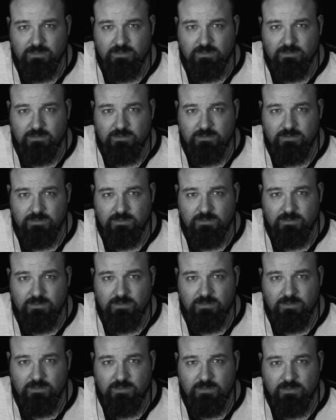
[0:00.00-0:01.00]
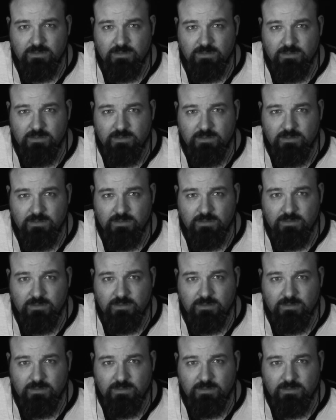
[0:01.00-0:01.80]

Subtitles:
[no speech]